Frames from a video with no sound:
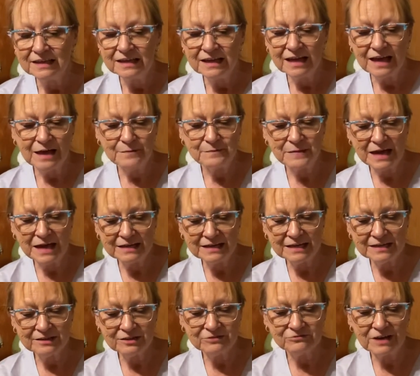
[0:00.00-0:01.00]
I might
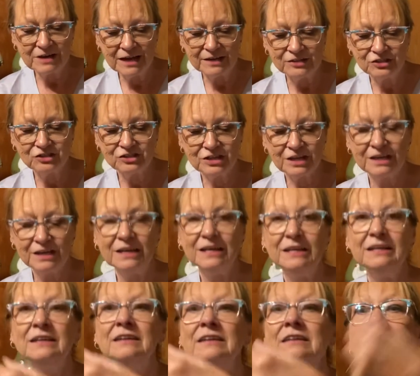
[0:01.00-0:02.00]
get the right
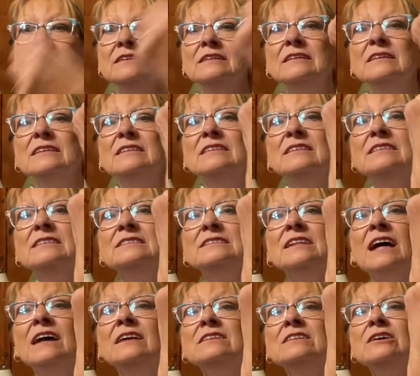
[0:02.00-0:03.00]
shade. It's
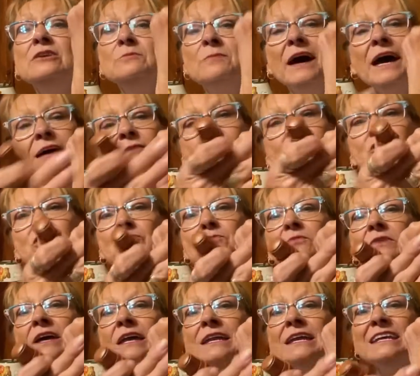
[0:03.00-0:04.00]
not too bad when you,
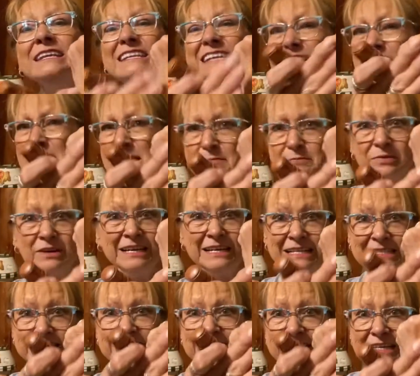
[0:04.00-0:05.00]
and it
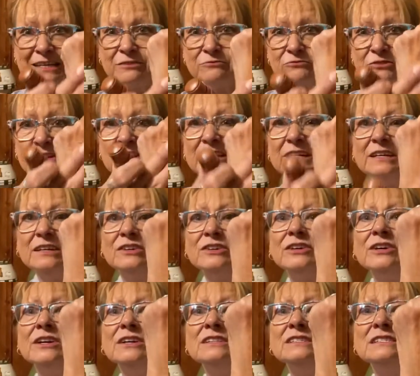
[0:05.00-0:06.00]
blends in really
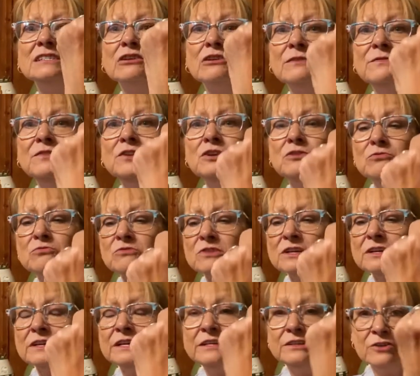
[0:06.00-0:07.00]
good. So if you
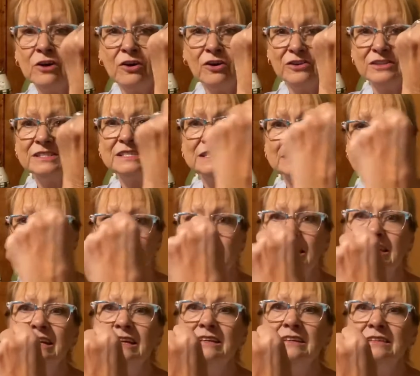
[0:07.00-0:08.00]
really dark
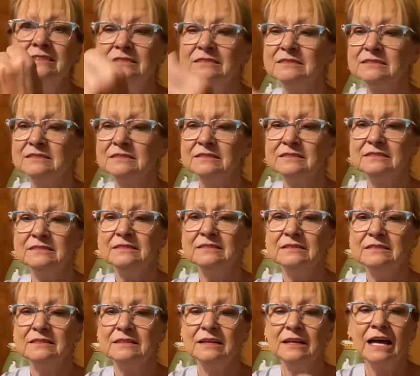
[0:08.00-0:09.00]
skinned,
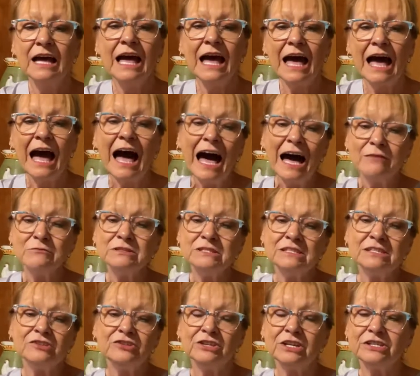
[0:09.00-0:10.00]
I would
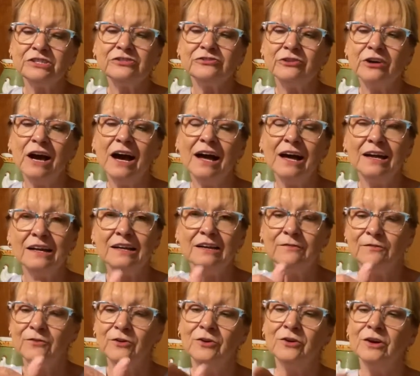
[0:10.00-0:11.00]
suggest trying it
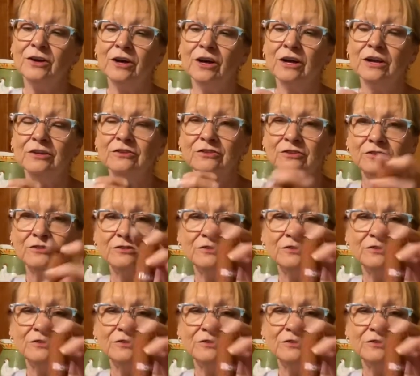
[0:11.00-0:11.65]
for $1.